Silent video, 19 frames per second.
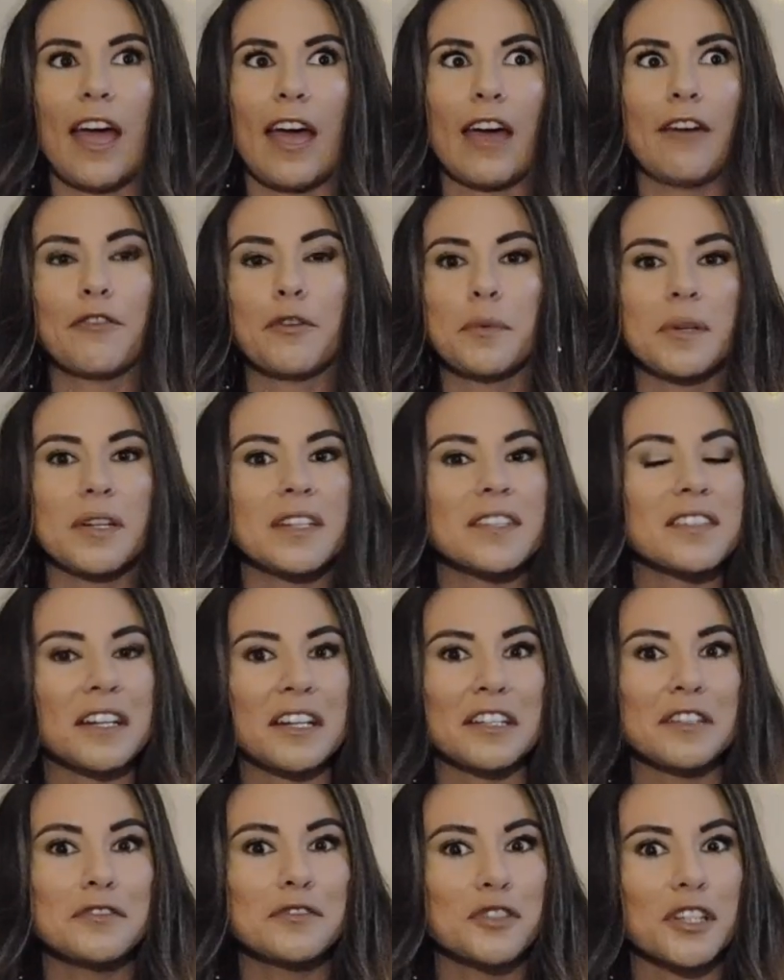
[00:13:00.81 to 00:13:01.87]
everybody's
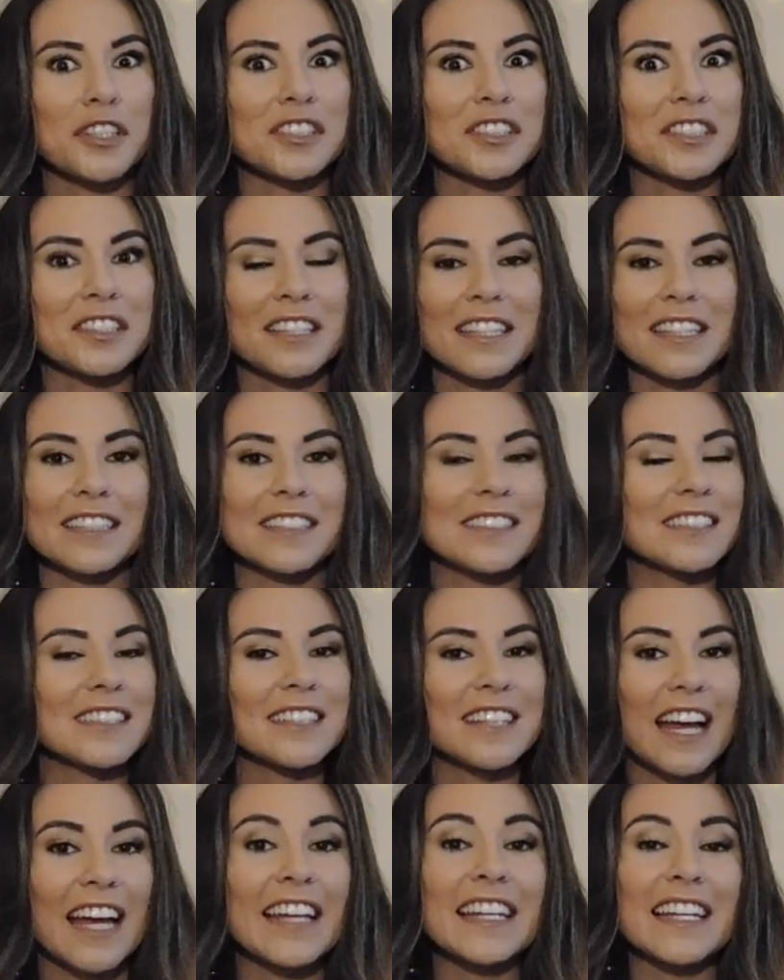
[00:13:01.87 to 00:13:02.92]
kind of dressing like it's the
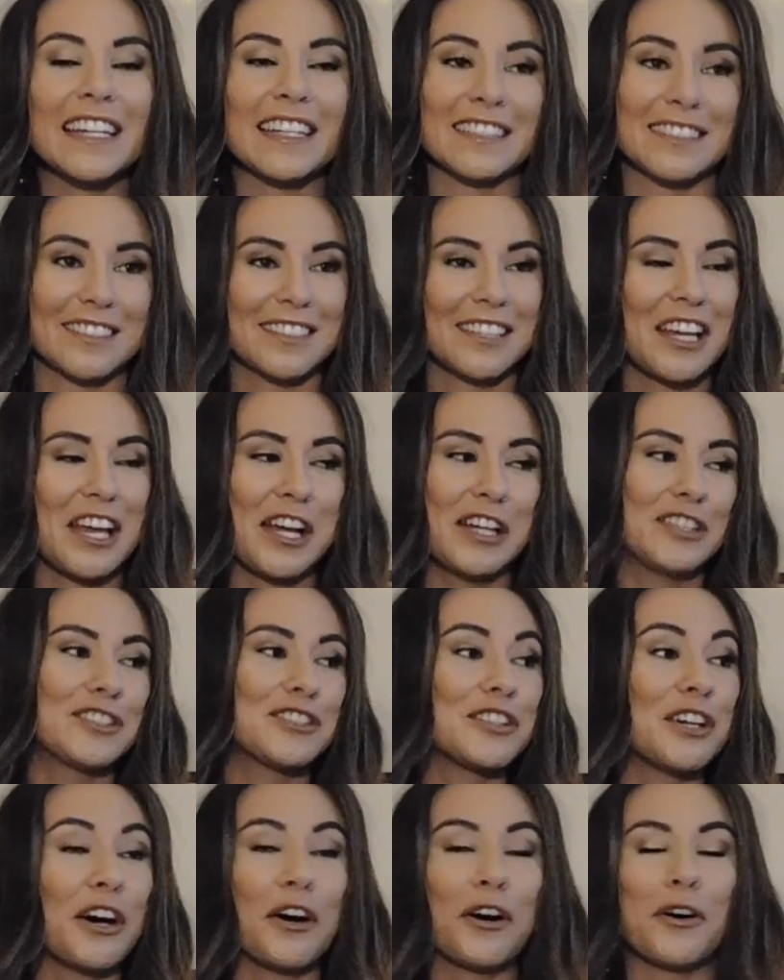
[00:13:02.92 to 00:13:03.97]
90s.
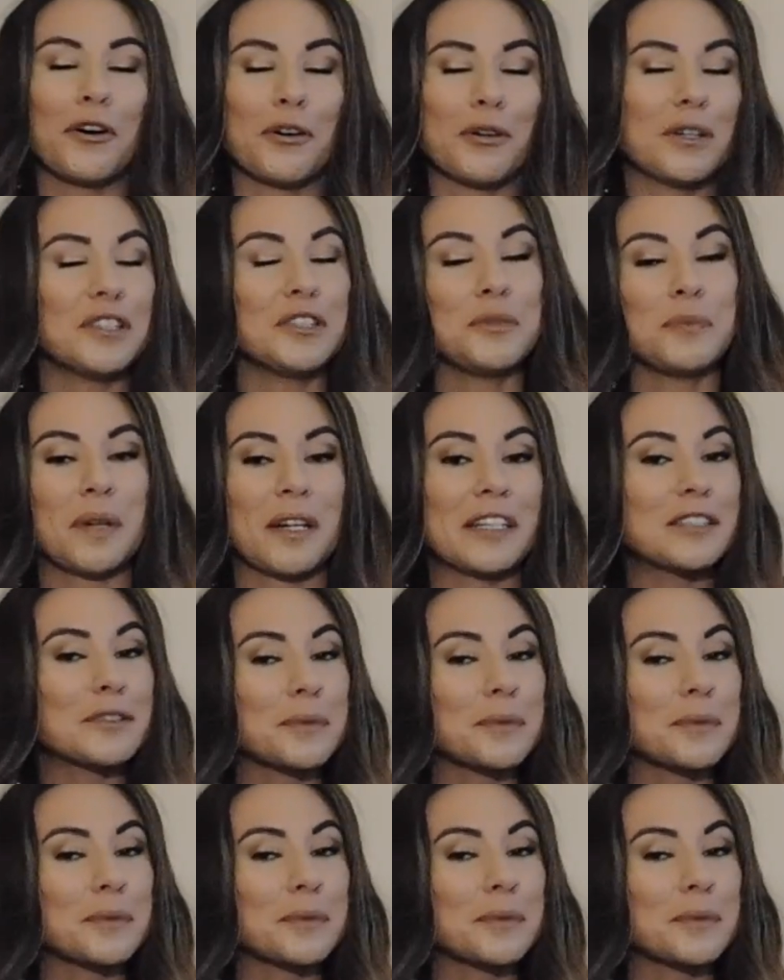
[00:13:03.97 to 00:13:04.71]
So you might